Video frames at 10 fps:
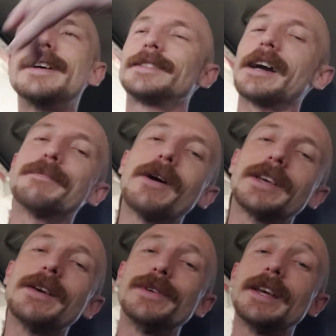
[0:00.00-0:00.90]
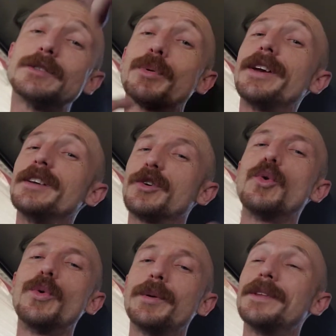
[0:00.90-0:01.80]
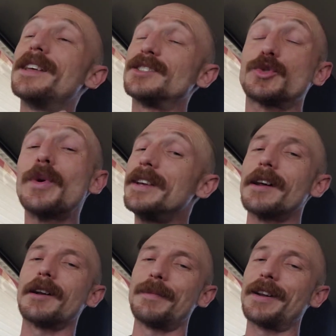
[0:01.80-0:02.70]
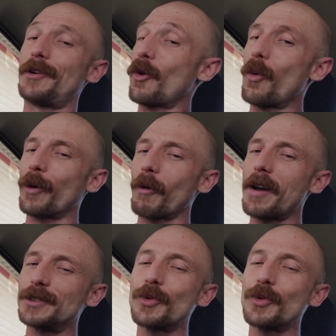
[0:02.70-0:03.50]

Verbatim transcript: talking about Kevin Gates playing it cool with him and then swinging on him out of nowhere, right?